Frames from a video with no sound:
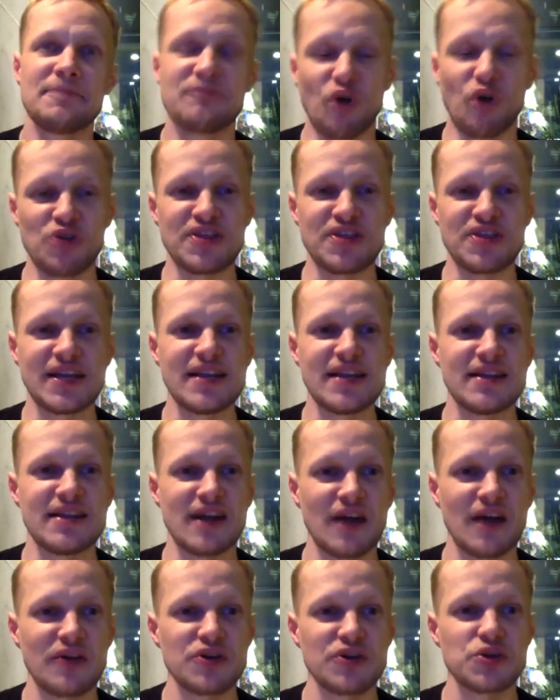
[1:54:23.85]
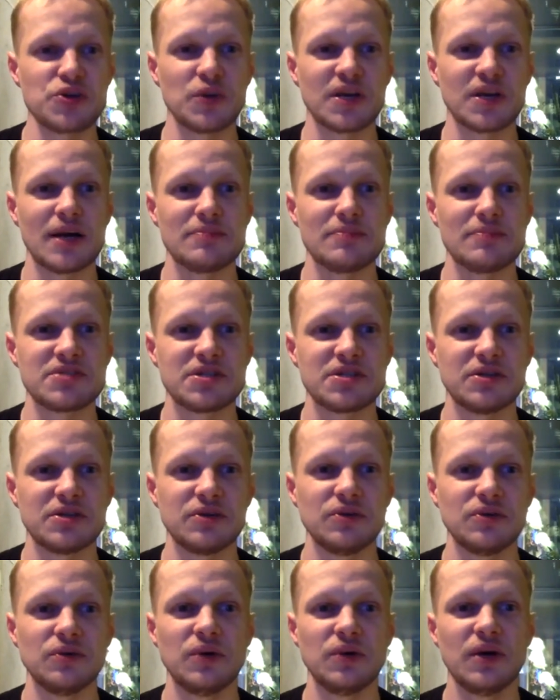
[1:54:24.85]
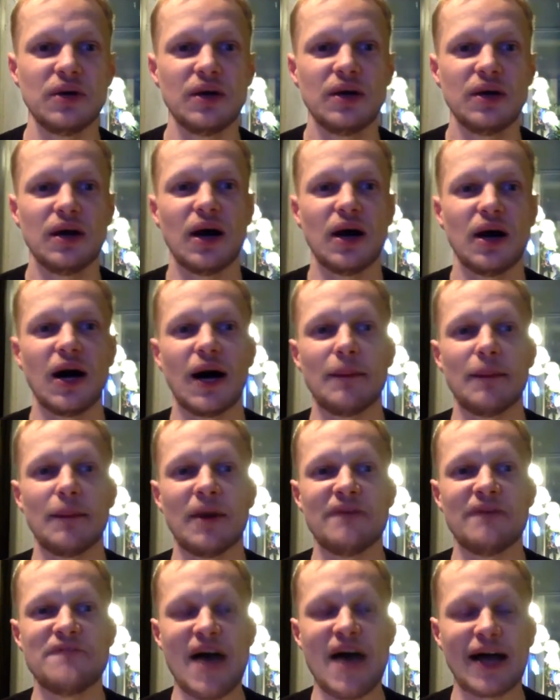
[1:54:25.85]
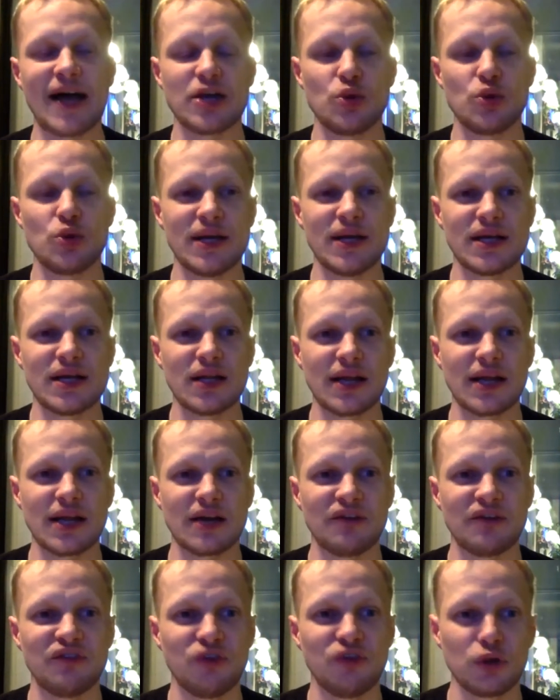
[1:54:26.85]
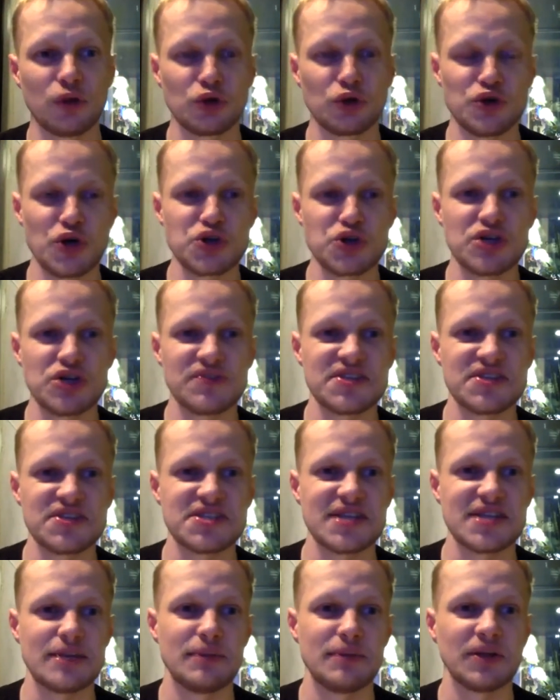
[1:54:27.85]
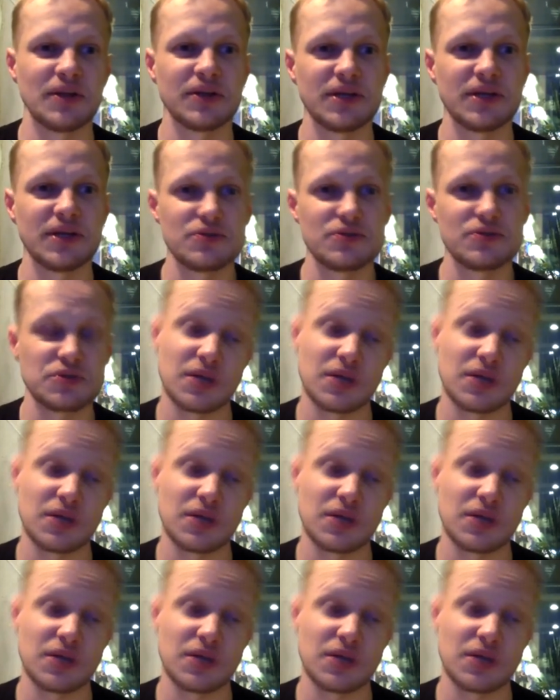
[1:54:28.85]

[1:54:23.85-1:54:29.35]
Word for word: forward thinking than others when it comes to um, evaluating like a fuller notion of sustainability.